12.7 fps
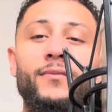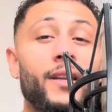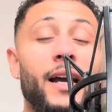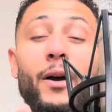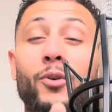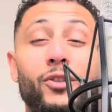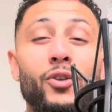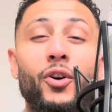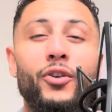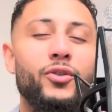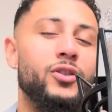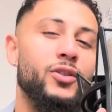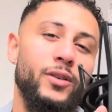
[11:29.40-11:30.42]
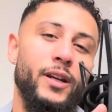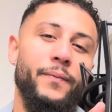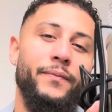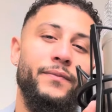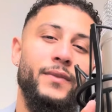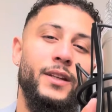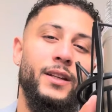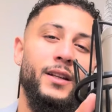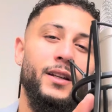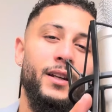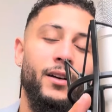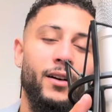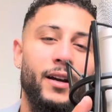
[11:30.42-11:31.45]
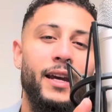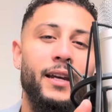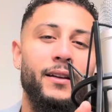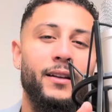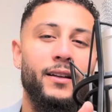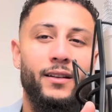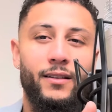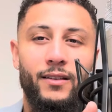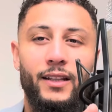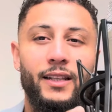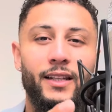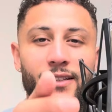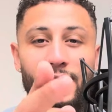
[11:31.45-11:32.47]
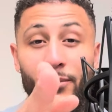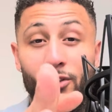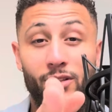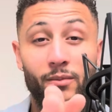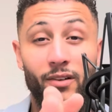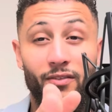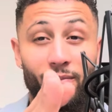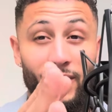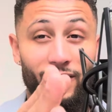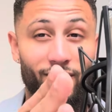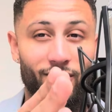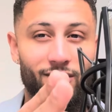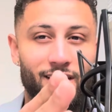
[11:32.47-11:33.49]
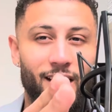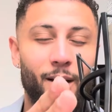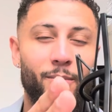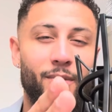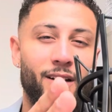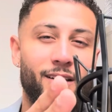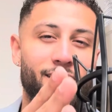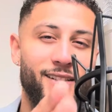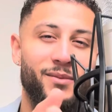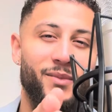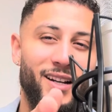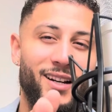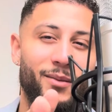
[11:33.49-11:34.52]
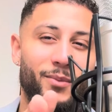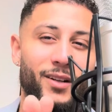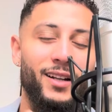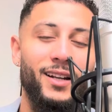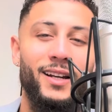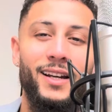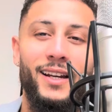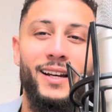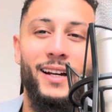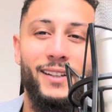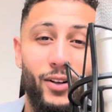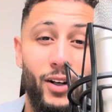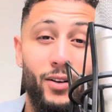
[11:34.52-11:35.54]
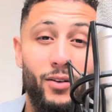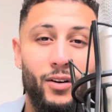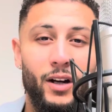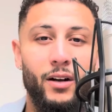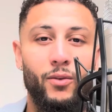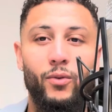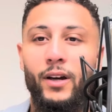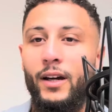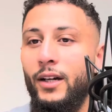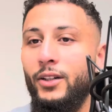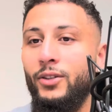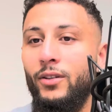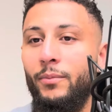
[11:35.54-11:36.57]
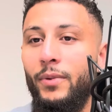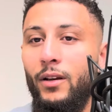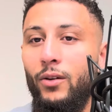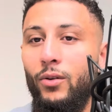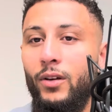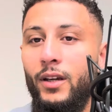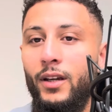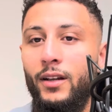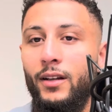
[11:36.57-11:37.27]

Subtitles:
I was not used to that. Okay? And the thing is, I'm using my front camera. This is my camera. So I don't know where I should be looking.